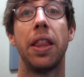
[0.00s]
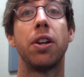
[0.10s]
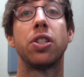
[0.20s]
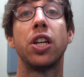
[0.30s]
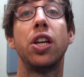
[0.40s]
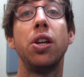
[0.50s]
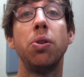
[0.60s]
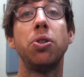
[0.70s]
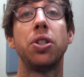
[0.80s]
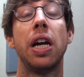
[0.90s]
There's a
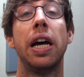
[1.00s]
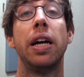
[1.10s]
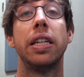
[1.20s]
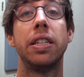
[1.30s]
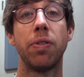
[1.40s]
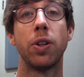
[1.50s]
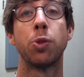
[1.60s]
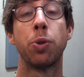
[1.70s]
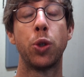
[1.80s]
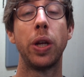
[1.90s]
huge
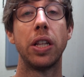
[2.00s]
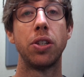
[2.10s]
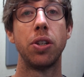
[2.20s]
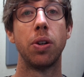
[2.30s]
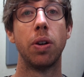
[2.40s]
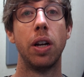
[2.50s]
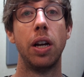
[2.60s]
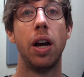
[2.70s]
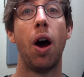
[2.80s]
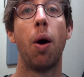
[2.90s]
difference between the two.
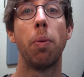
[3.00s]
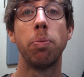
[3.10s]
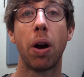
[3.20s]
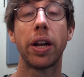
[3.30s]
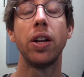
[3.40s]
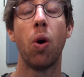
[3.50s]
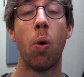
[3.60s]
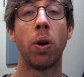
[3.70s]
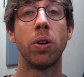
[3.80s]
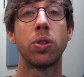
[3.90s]
Market
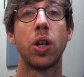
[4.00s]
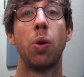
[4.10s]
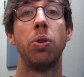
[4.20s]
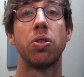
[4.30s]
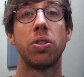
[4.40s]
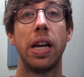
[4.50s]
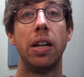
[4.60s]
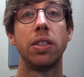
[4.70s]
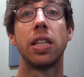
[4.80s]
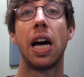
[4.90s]
orders will
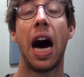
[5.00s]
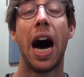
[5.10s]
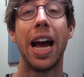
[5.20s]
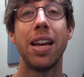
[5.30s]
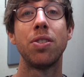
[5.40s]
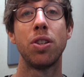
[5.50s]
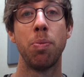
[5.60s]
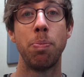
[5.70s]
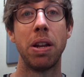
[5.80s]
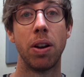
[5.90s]
sell to the highest
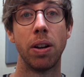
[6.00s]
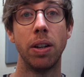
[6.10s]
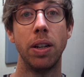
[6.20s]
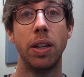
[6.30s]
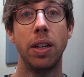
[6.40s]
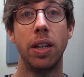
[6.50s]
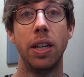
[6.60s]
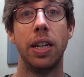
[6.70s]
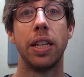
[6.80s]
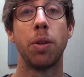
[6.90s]
bidder.
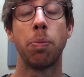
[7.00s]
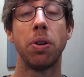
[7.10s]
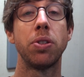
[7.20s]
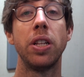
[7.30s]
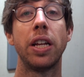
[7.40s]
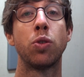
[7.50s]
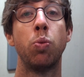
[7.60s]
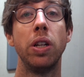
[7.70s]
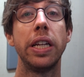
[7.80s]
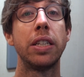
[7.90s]
The person that's
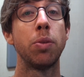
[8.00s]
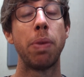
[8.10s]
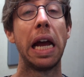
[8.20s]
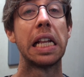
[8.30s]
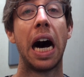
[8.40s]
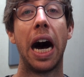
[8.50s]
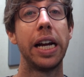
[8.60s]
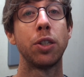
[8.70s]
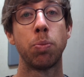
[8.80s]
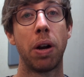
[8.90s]
willing to pay the
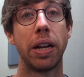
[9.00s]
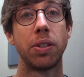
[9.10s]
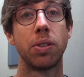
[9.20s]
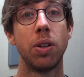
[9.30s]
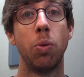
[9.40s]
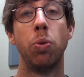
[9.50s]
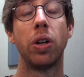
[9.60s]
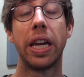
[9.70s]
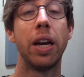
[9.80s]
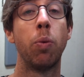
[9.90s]
highest price
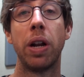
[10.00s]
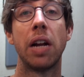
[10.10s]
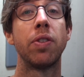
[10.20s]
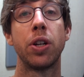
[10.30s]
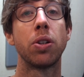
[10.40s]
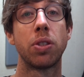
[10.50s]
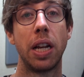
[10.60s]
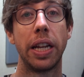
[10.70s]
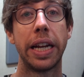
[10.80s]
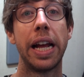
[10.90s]
will get whatever you're
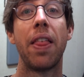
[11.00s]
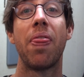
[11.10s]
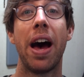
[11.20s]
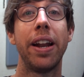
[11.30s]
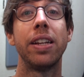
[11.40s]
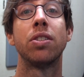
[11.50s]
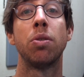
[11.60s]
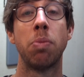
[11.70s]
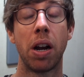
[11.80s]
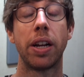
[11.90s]
selling. That is
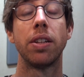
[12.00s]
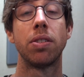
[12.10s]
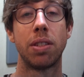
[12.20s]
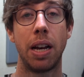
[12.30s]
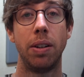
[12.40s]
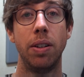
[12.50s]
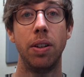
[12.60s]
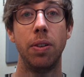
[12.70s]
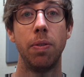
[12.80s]
a market sell.